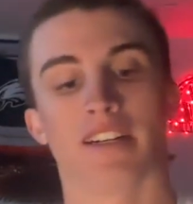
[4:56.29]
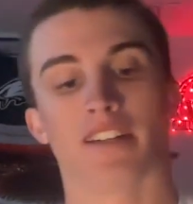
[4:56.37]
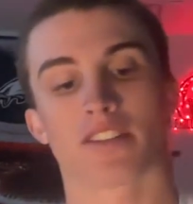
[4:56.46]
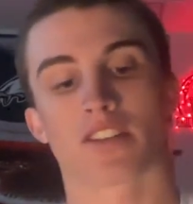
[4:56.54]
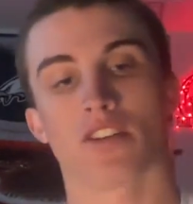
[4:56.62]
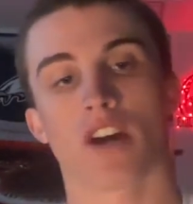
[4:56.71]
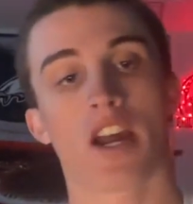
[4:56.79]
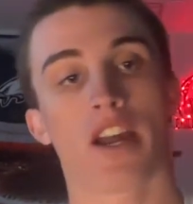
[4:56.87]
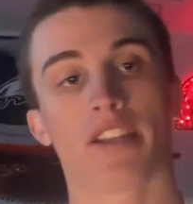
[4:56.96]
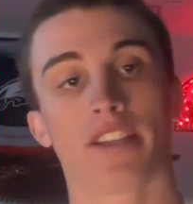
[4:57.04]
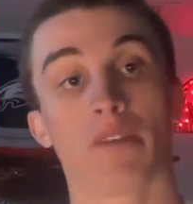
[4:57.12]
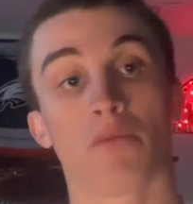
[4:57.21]
So
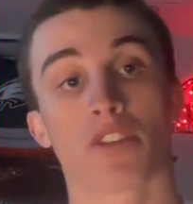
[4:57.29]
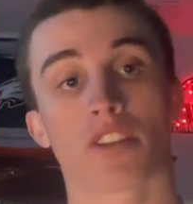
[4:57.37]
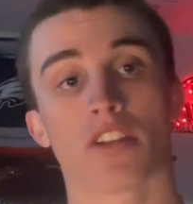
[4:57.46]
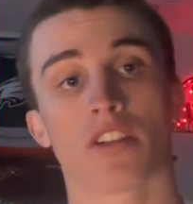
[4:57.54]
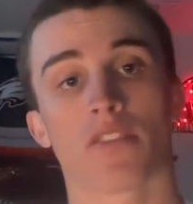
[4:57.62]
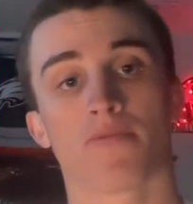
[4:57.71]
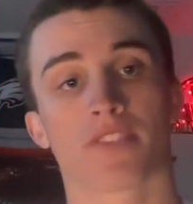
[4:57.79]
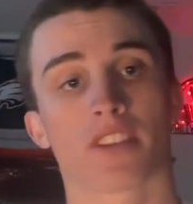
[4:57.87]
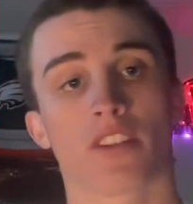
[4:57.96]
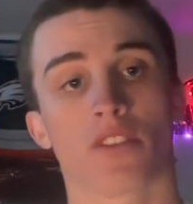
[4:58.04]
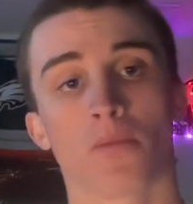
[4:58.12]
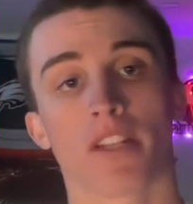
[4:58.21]
that was
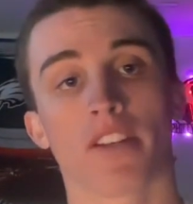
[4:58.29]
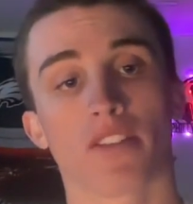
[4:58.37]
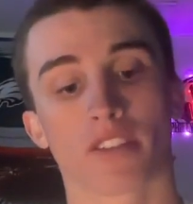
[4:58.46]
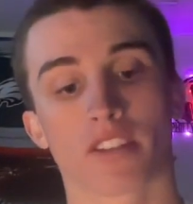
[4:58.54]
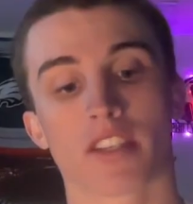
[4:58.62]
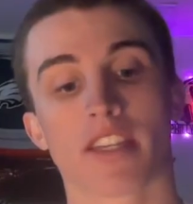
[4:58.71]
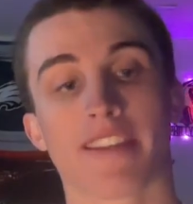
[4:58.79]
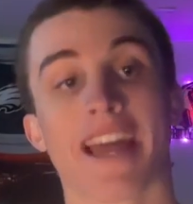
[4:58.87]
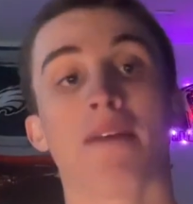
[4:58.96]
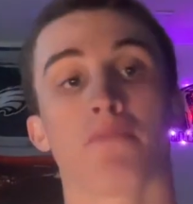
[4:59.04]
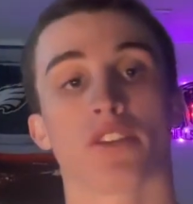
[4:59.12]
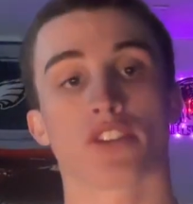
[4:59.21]
normally I don't see
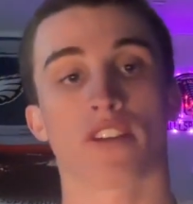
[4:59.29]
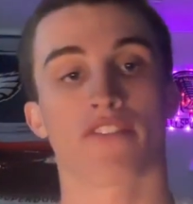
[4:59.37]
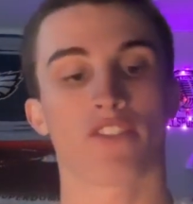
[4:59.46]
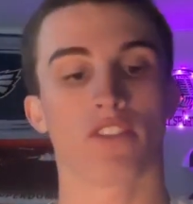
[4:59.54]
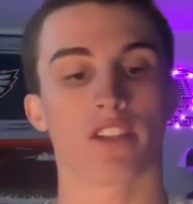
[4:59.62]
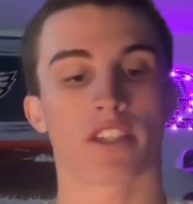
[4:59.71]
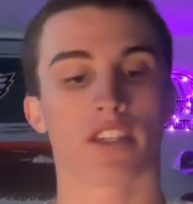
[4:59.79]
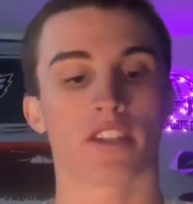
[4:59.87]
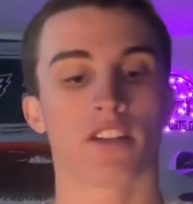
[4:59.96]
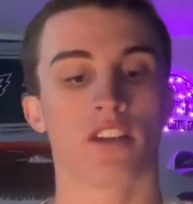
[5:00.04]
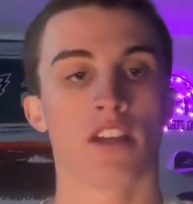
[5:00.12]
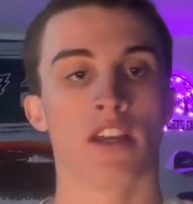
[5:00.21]
that much. I feel like,
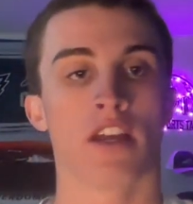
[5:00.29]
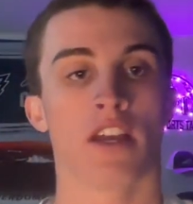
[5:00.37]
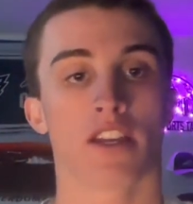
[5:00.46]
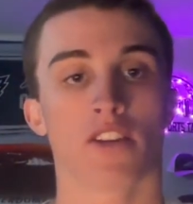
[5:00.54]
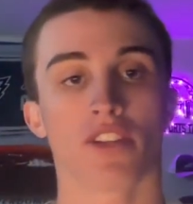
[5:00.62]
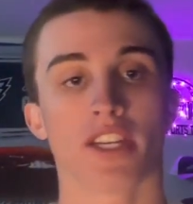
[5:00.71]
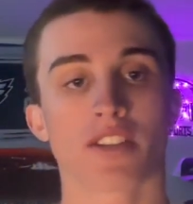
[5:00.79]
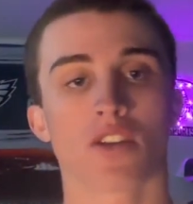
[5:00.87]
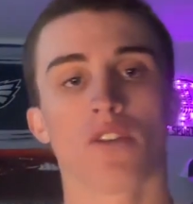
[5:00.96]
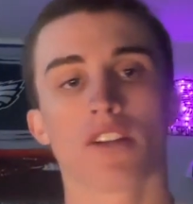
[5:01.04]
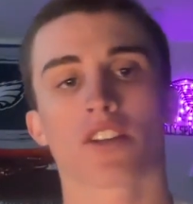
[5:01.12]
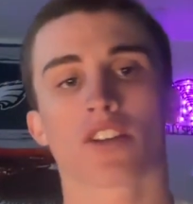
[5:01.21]
and that's
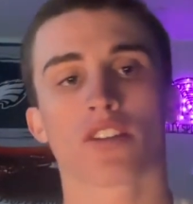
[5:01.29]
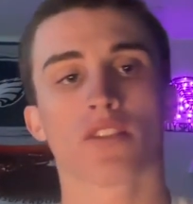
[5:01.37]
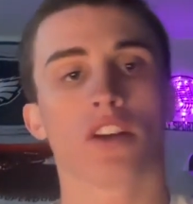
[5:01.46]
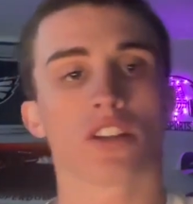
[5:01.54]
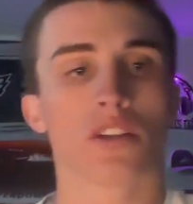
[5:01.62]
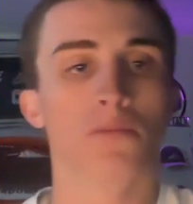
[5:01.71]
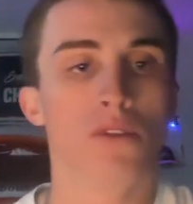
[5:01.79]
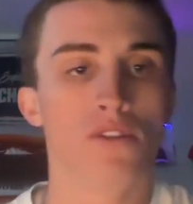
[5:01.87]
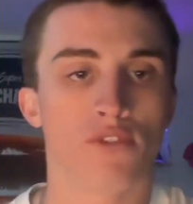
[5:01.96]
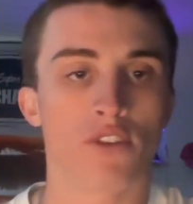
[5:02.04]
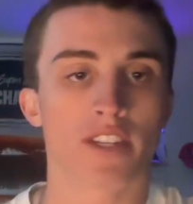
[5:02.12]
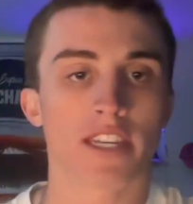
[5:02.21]
always a good move
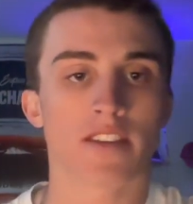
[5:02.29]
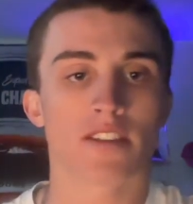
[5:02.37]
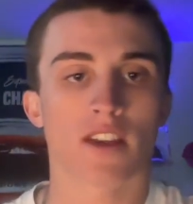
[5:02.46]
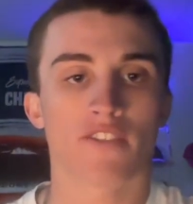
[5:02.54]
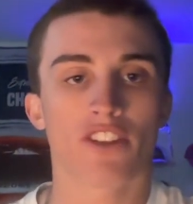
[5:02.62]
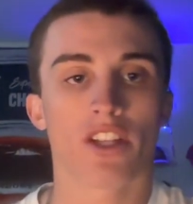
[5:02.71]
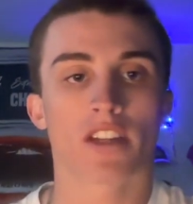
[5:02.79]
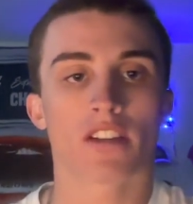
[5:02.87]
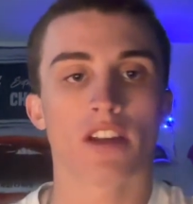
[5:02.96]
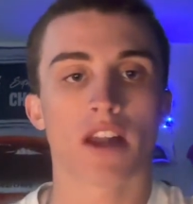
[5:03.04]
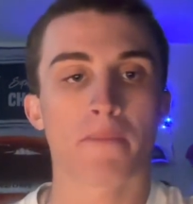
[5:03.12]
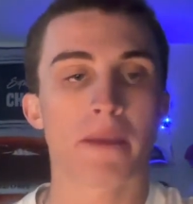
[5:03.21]
for teams. I feel like a
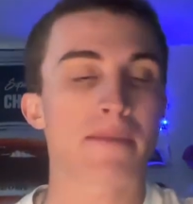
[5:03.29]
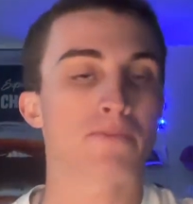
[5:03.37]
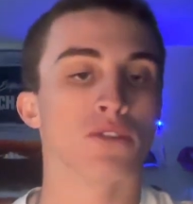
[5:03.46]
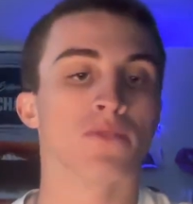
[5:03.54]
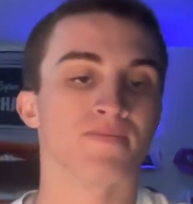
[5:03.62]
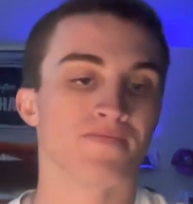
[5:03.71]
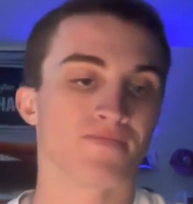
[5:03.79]
lot of people,